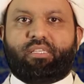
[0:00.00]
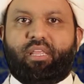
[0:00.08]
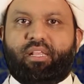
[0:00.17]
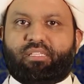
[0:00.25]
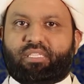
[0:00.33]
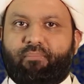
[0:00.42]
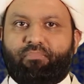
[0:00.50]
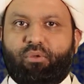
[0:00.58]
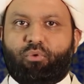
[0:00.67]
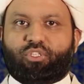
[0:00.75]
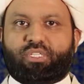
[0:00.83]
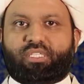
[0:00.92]
and it is
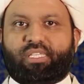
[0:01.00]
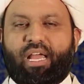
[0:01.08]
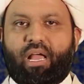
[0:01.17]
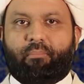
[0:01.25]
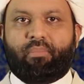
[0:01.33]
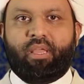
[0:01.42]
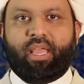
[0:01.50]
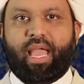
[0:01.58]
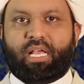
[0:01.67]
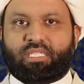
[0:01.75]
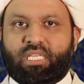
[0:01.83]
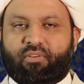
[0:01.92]
something which Islam
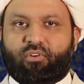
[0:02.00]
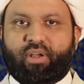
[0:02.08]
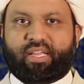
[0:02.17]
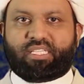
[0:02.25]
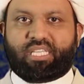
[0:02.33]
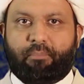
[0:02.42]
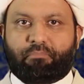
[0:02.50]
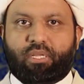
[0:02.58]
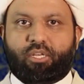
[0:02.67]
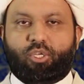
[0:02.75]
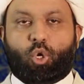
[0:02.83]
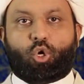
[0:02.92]
has never
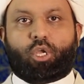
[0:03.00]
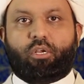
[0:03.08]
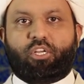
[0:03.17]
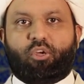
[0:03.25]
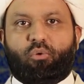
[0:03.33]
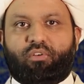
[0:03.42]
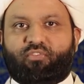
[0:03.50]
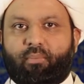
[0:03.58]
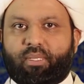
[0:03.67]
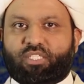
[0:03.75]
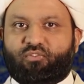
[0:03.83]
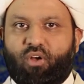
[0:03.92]
accepted nor condoned
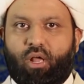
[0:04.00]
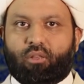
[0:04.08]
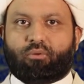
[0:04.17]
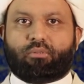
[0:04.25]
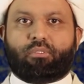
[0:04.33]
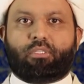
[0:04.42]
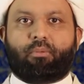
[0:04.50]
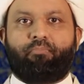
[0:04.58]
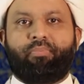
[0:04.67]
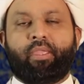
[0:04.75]
from its followers.